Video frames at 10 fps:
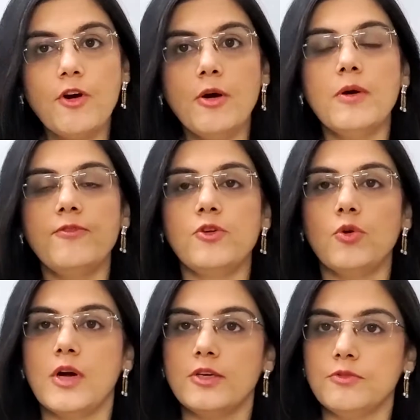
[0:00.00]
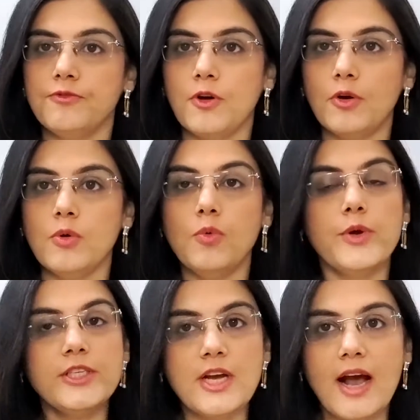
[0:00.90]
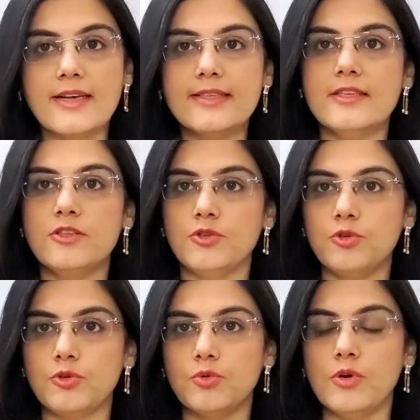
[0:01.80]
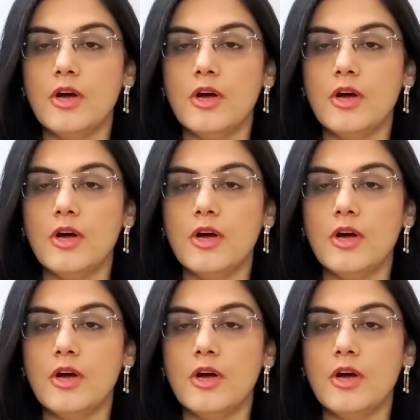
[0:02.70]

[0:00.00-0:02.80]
form of yoga to follow, which asanas to do,